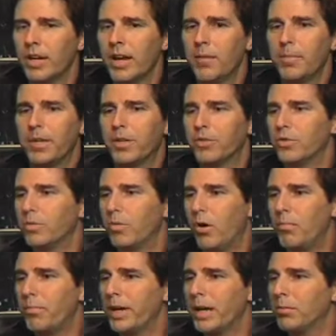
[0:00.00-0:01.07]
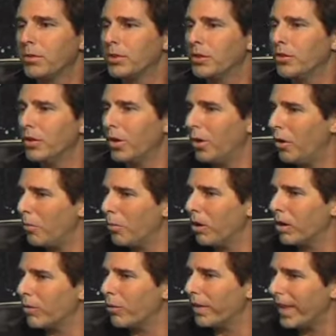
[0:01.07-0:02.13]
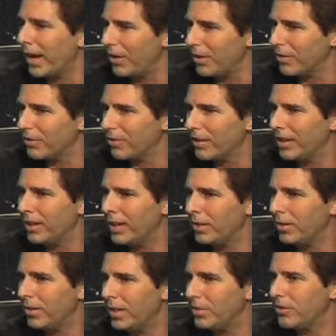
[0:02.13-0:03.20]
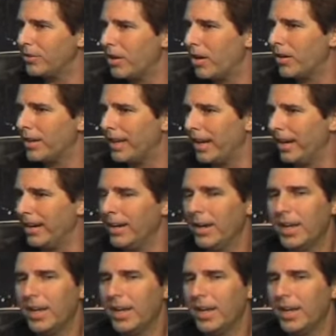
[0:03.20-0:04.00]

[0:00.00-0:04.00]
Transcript: because you won't be able to do the homework without it. So let, let, let's start there.